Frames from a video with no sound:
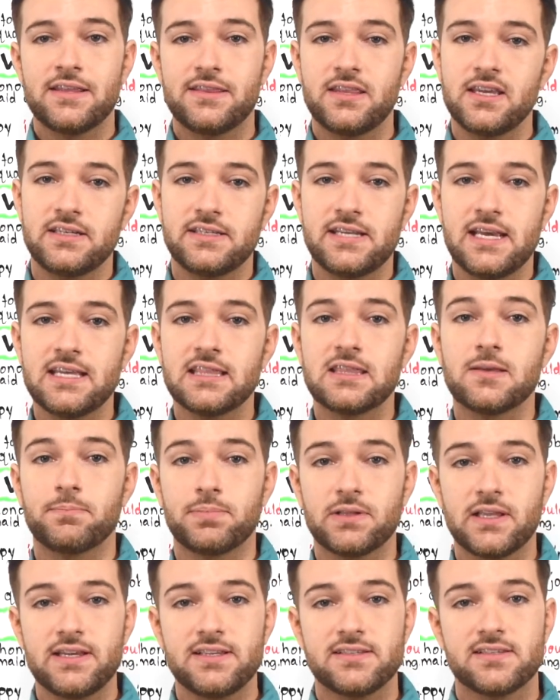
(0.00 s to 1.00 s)
they take the
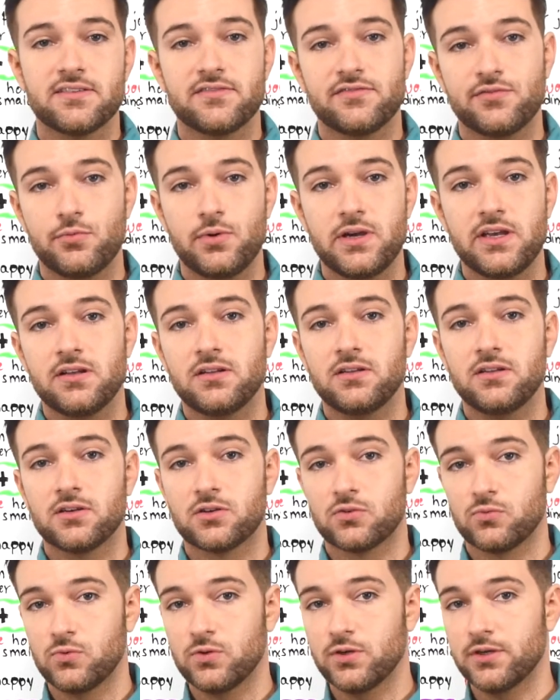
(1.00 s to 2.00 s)
place of will
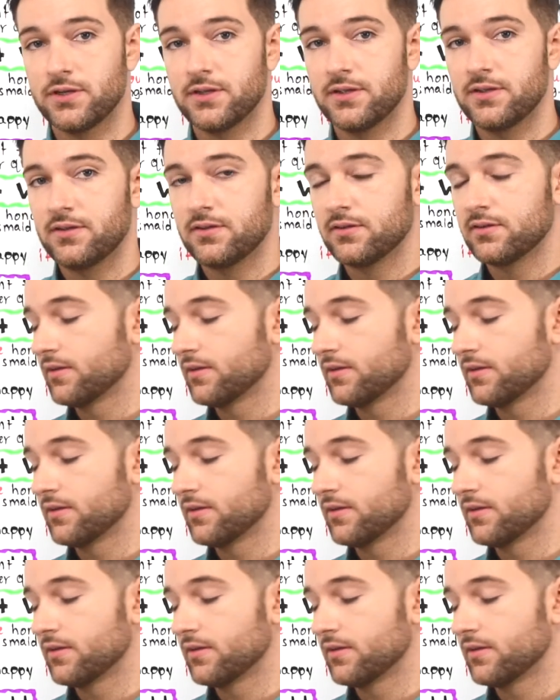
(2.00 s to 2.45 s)
or would.